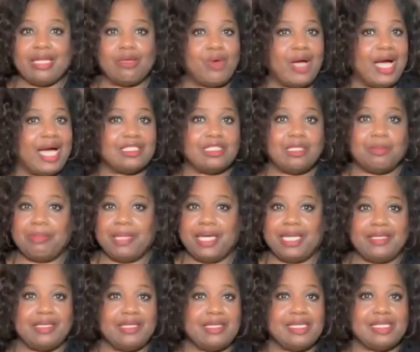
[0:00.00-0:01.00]
We got to rise
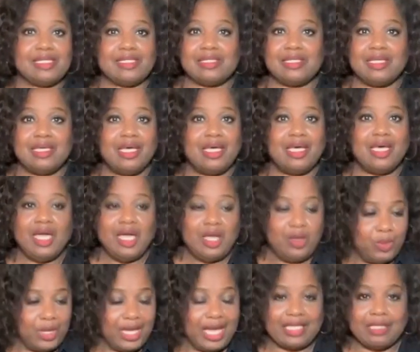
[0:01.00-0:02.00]
up better than this.
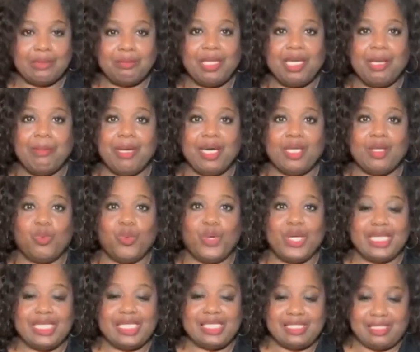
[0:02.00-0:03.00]
We got to be a
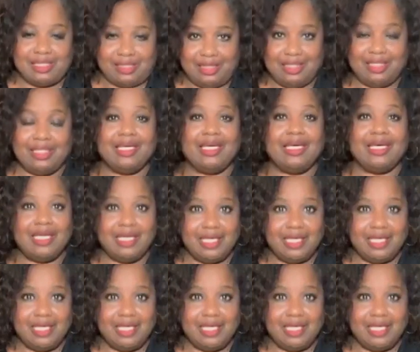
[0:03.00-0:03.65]
better witness.